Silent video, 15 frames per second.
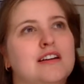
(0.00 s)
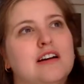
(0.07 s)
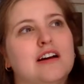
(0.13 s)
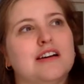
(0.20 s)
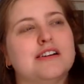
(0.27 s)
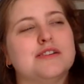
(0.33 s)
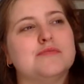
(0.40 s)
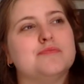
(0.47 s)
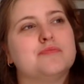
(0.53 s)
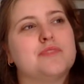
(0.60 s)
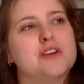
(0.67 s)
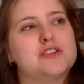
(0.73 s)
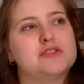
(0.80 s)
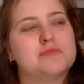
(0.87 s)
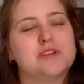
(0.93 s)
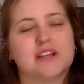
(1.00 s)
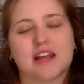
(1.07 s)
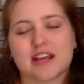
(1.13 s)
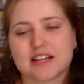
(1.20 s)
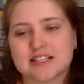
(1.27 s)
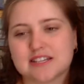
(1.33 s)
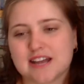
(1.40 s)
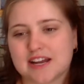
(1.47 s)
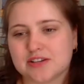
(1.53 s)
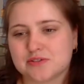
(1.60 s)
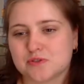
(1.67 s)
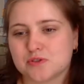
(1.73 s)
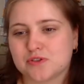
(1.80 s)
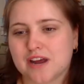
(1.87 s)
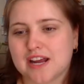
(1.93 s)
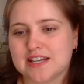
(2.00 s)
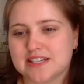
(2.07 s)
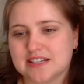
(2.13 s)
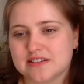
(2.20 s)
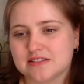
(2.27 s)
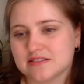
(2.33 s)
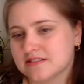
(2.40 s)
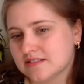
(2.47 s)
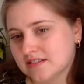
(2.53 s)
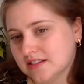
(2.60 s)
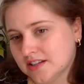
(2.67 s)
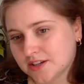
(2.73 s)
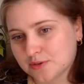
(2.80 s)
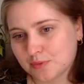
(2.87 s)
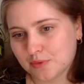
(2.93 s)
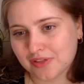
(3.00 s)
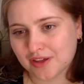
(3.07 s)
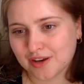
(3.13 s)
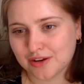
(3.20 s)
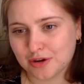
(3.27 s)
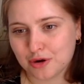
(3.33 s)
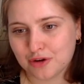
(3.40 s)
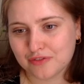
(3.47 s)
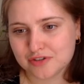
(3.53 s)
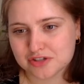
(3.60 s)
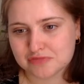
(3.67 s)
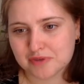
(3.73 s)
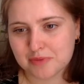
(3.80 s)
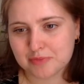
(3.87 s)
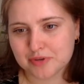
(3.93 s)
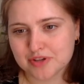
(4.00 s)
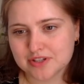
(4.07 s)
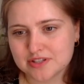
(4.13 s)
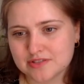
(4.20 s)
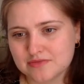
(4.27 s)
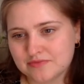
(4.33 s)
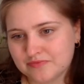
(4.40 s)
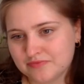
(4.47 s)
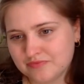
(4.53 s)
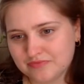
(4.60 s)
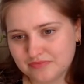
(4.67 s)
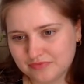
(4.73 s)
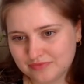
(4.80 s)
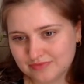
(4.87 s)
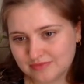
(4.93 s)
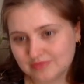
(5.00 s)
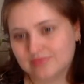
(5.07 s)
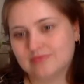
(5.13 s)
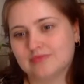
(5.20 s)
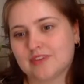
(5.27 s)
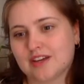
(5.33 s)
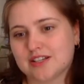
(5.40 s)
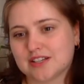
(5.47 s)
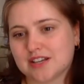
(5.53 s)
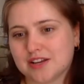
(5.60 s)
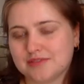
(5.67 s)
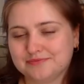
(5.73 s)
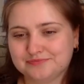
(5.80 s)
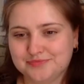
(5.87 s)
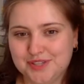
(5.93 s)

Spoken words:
There should be like international trade deals within Eurovision members. I don't know.